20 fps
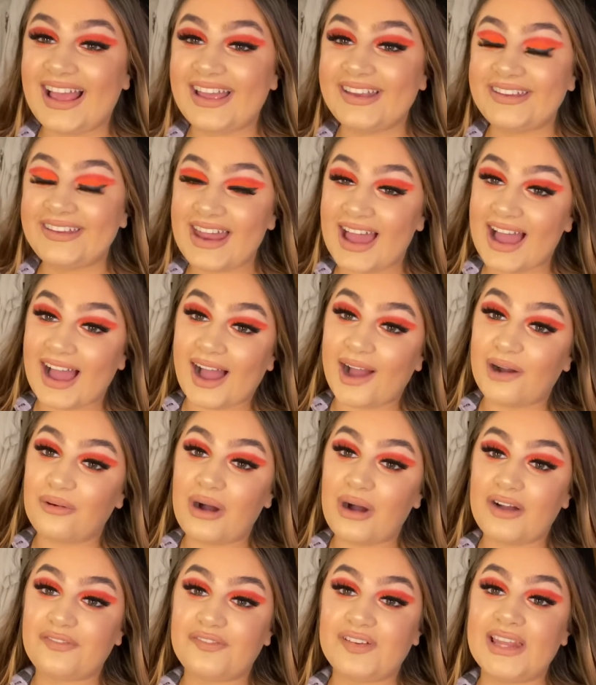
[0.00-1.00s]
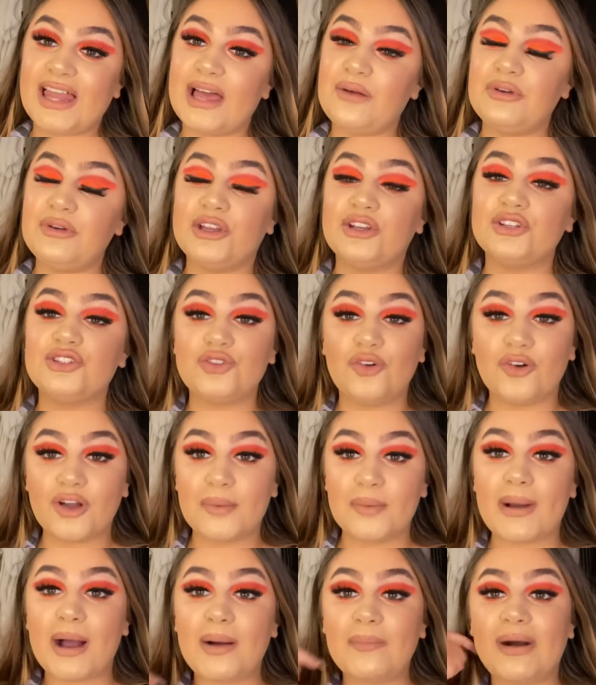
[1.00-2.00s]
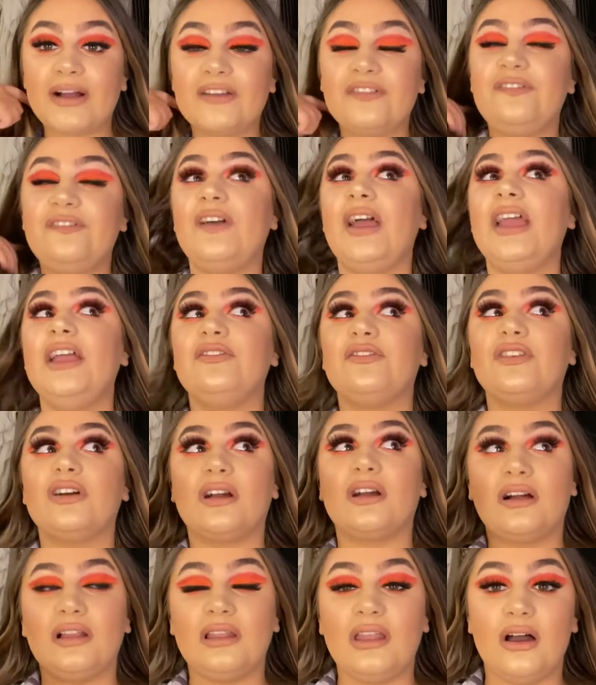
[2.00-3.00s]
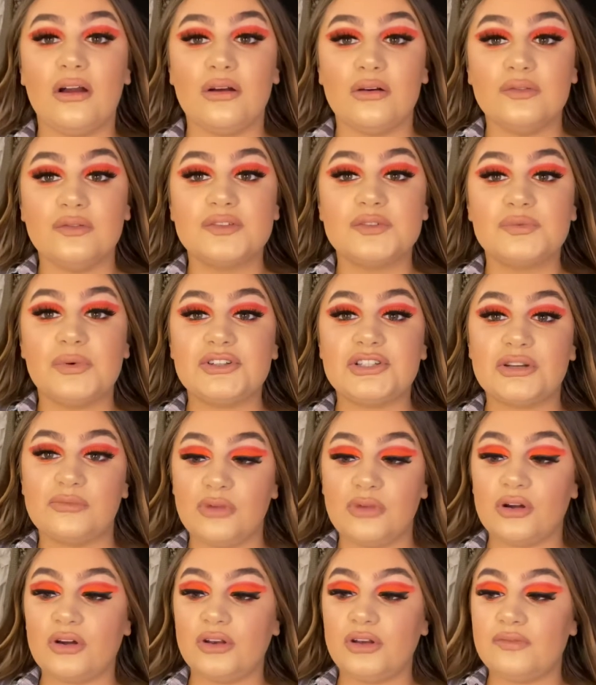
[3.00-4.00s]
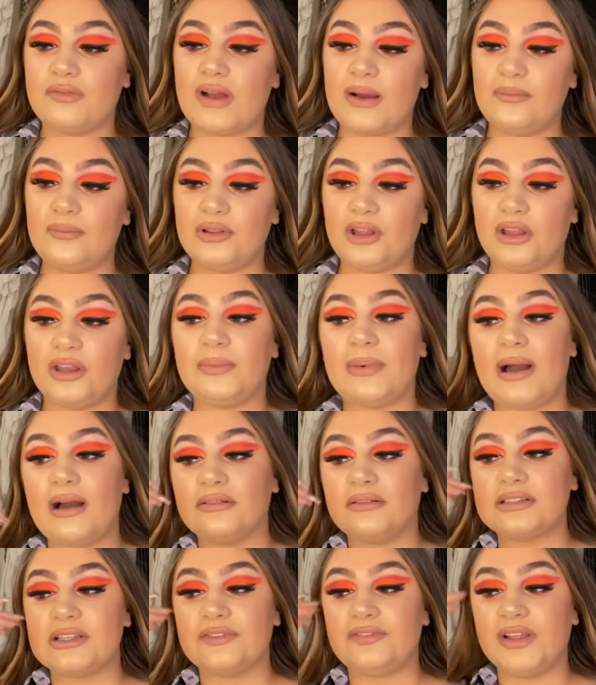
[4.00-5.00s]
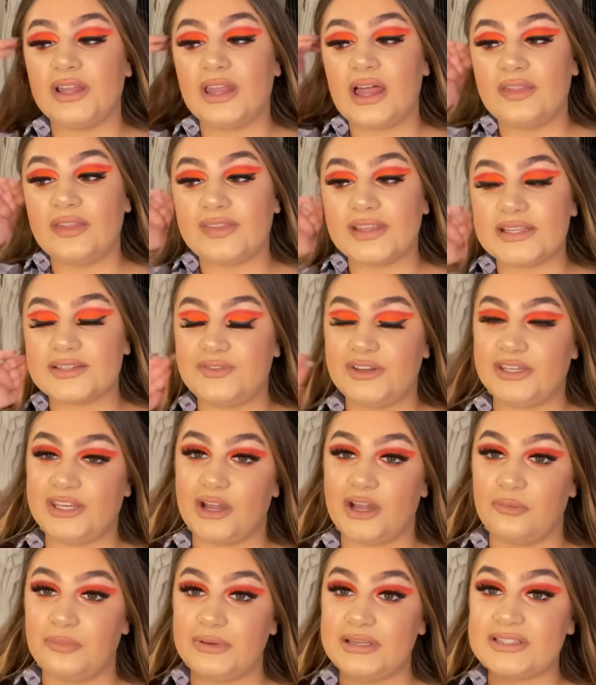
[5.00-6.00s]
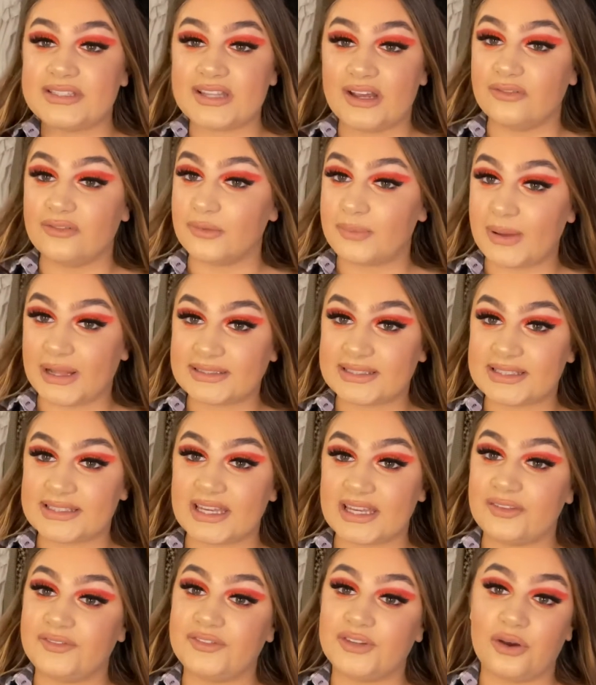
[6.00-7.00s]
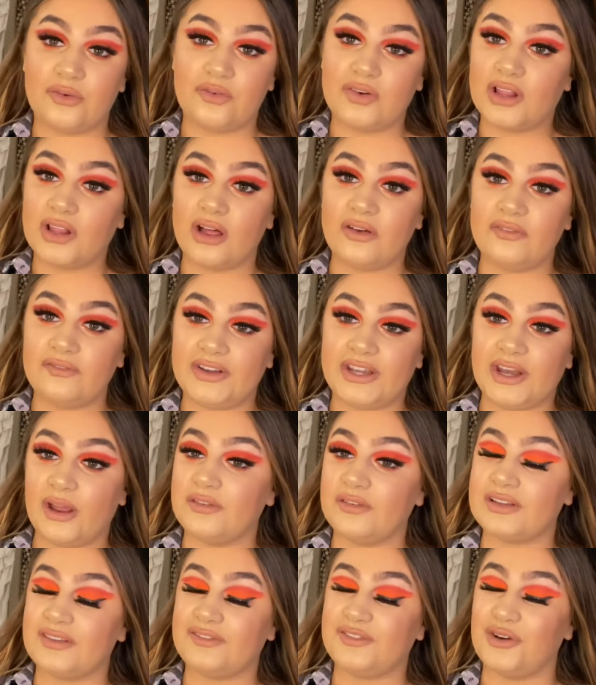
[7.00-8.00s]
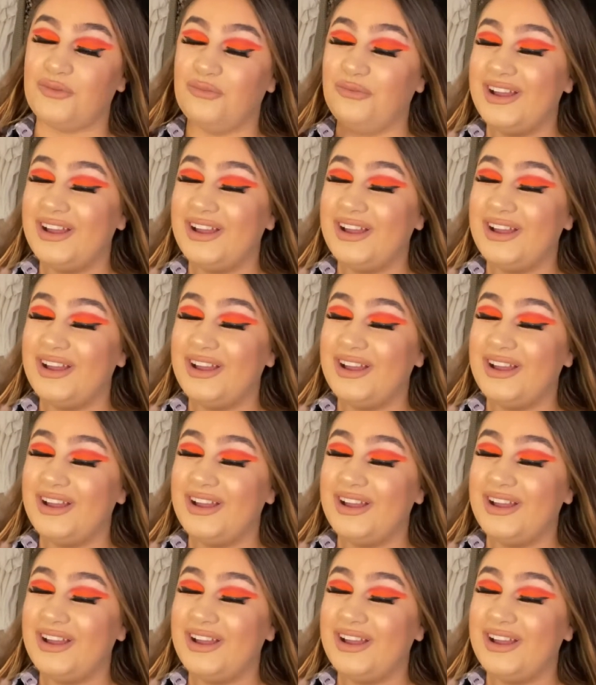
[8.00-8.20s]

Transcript: now, I feel like we could talk about my favourite clothes, which I'm not going to ramble on about because I feel like this video will be so repetitive to other clothing videos I've done,